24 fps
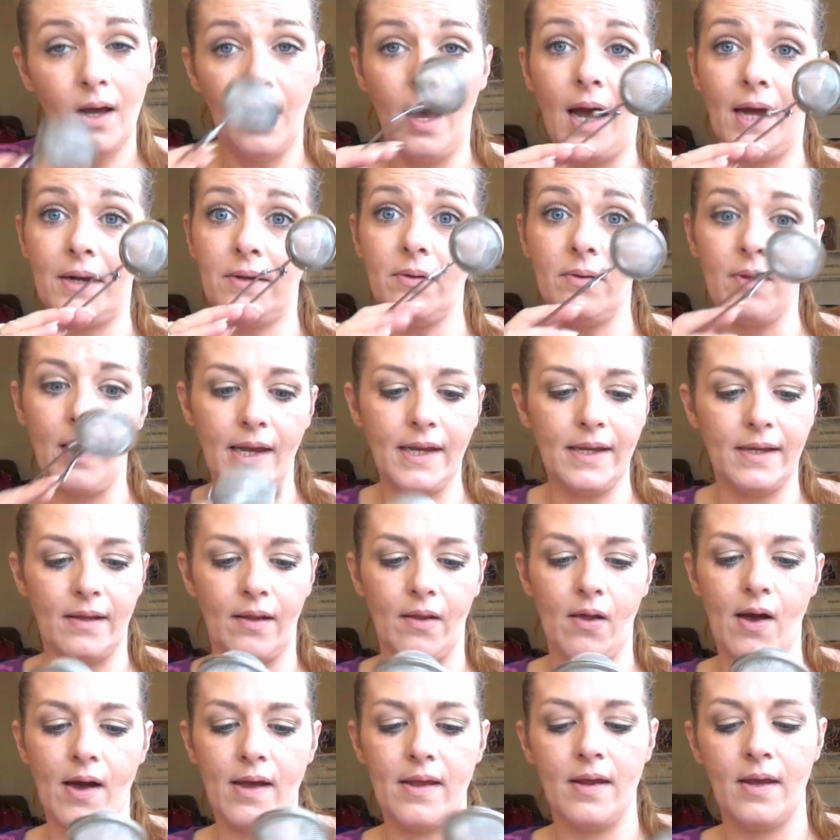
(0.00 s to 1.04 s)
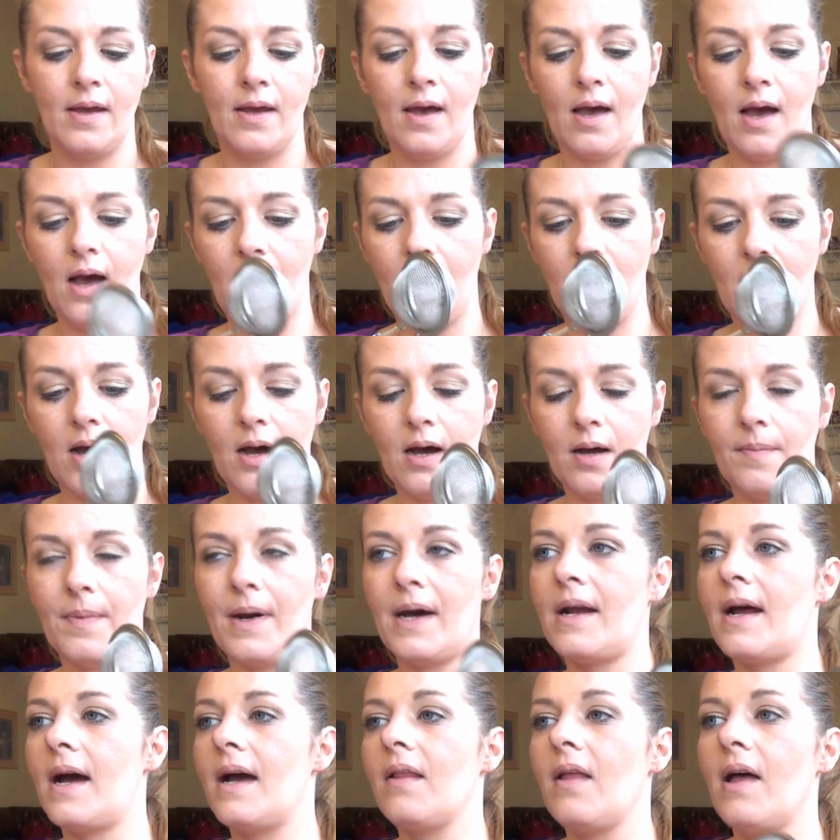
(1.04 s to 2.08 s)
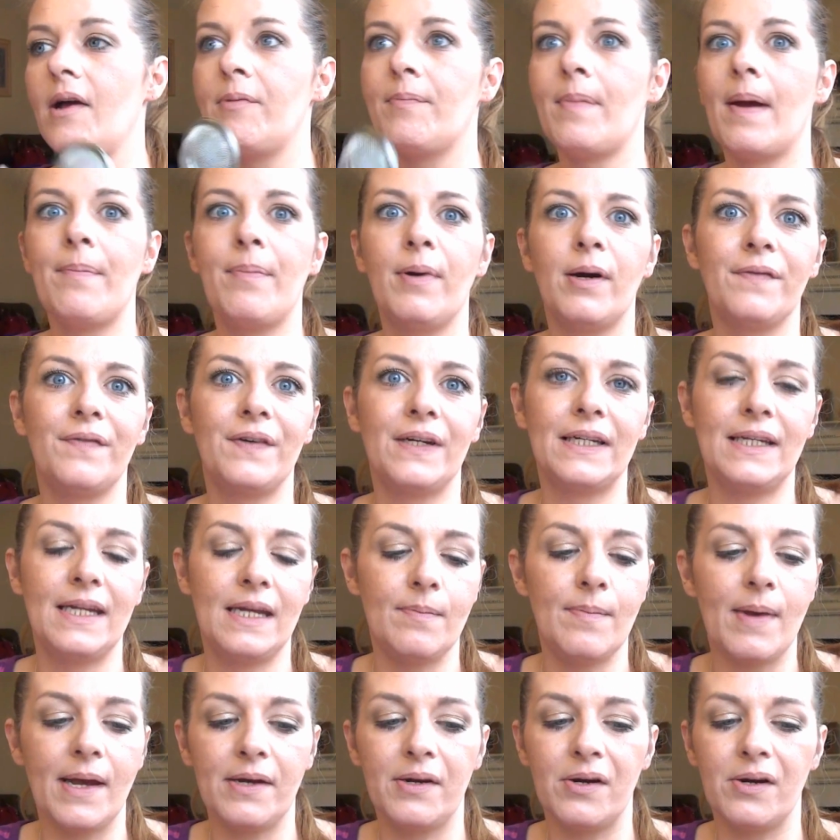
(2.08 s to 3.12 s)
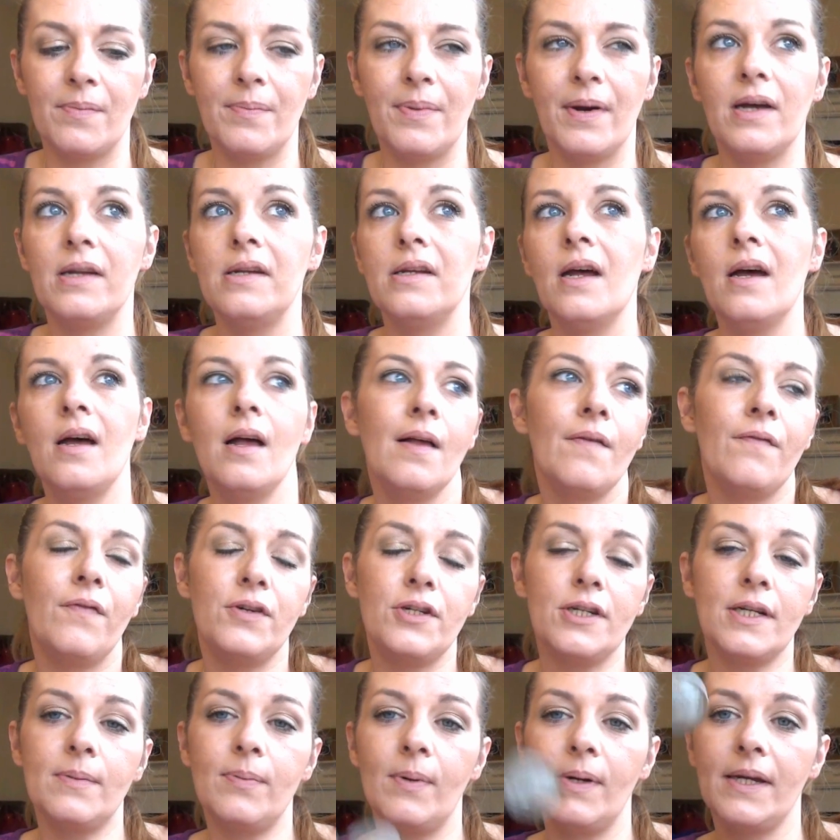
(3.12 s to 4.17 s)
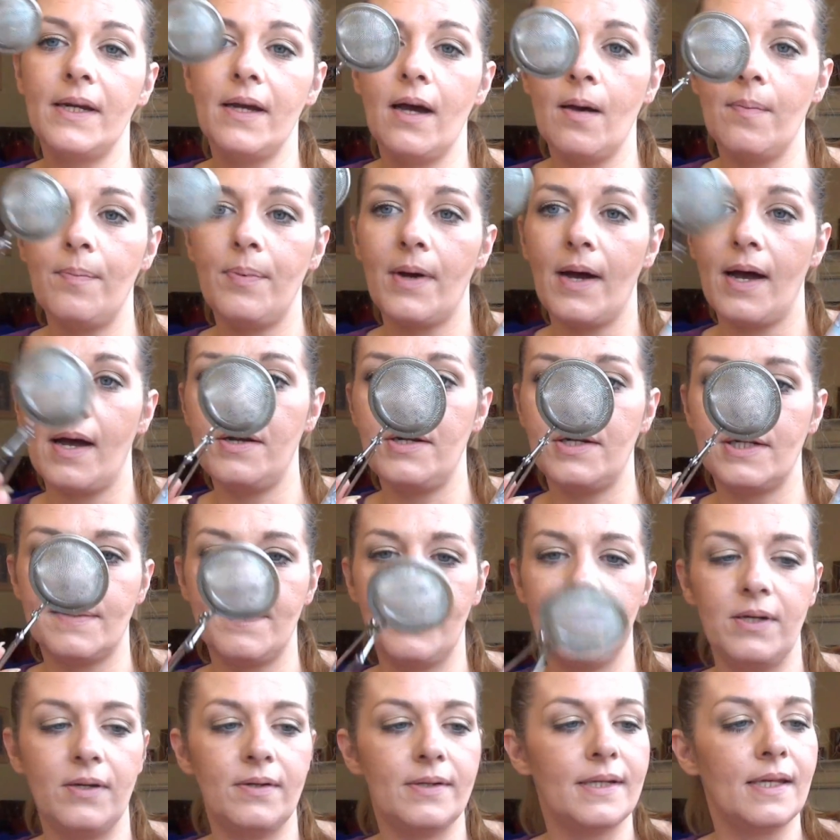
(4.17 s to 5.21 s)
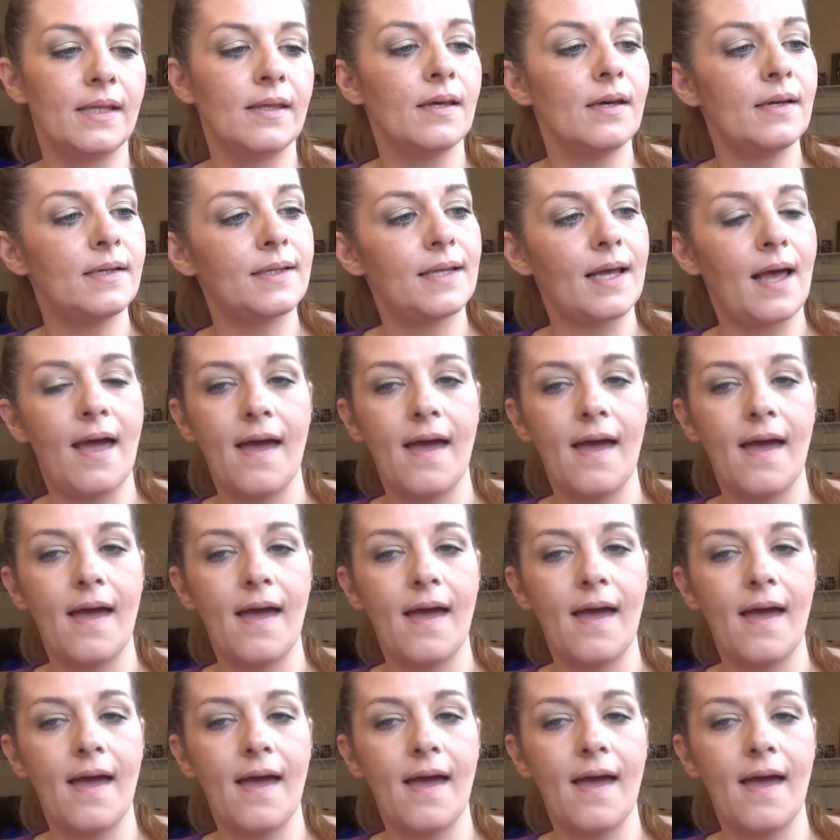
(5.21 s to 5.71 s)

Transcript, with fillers: I do like it a lot. Um, and I like my perfect tea maker. But for just one cup, i just been using this.